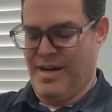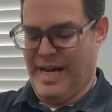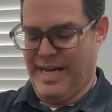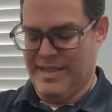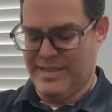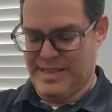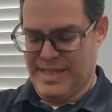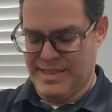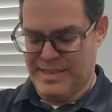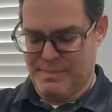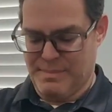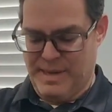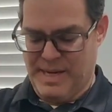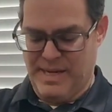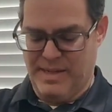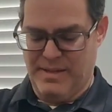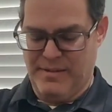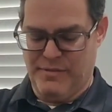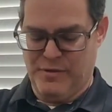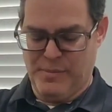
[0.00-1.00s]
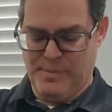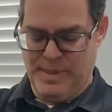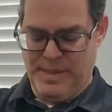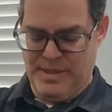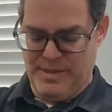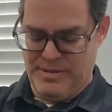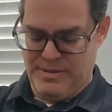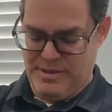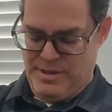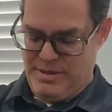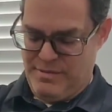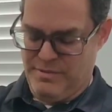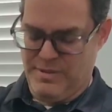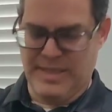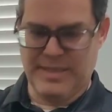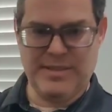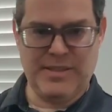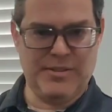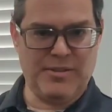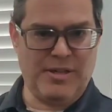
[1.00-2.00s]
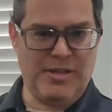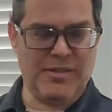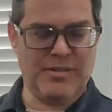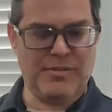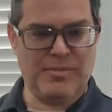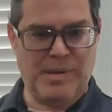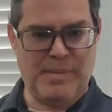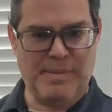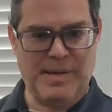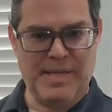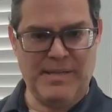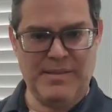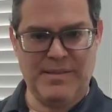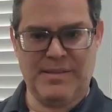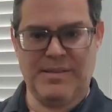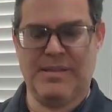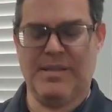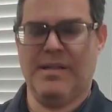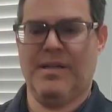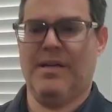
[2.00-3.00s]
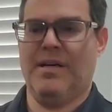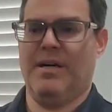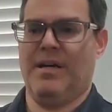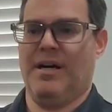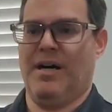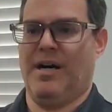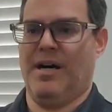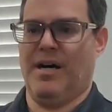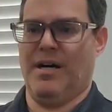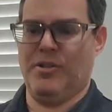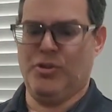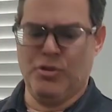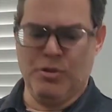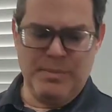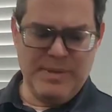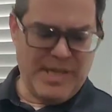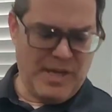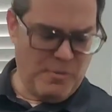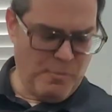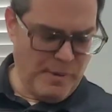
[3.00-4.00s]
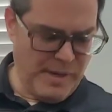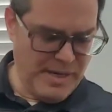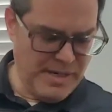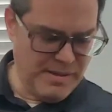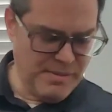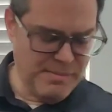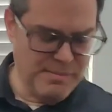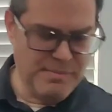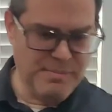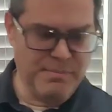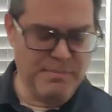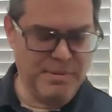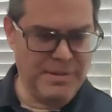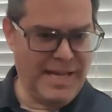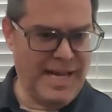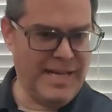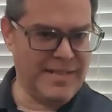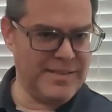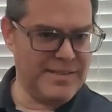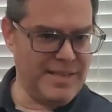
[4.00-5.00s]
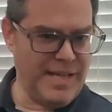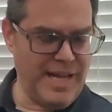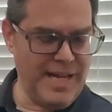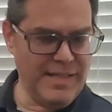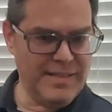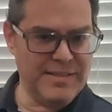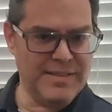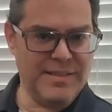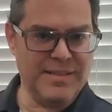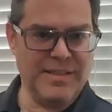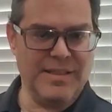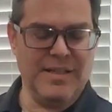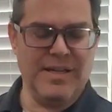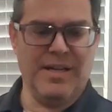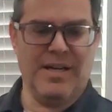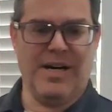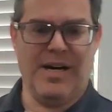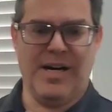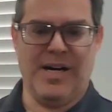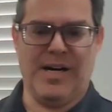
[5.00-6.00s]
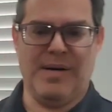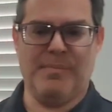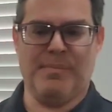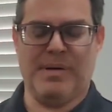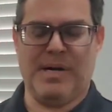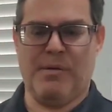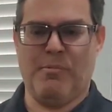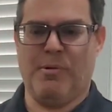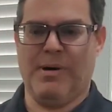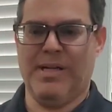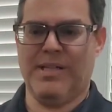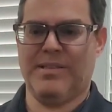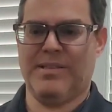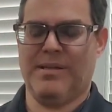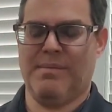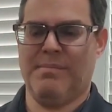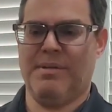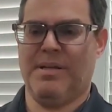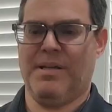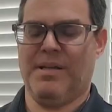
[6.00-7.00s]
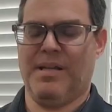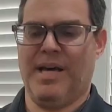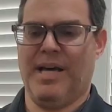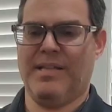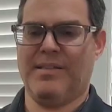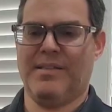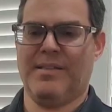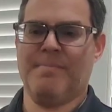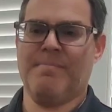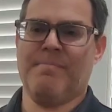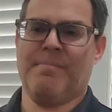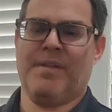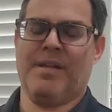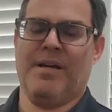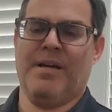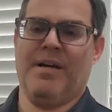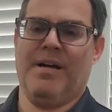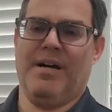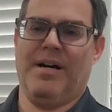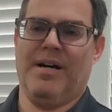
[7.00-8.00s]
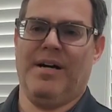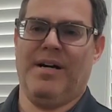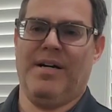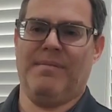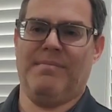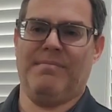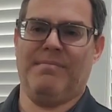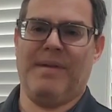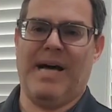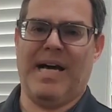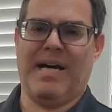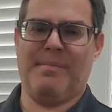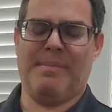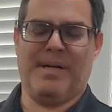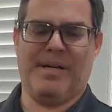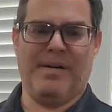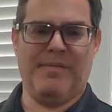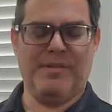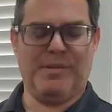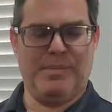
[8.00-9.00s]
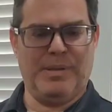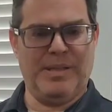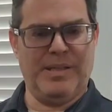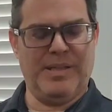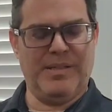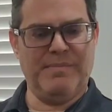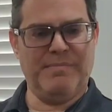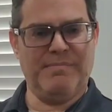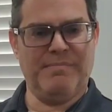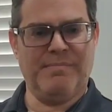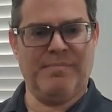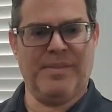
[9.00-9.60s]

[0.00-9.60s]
I decided to buy a few pairs of, let's say, dark sweatpants. Normally I wear black slacks, but I wanted something that I could be comfortable in.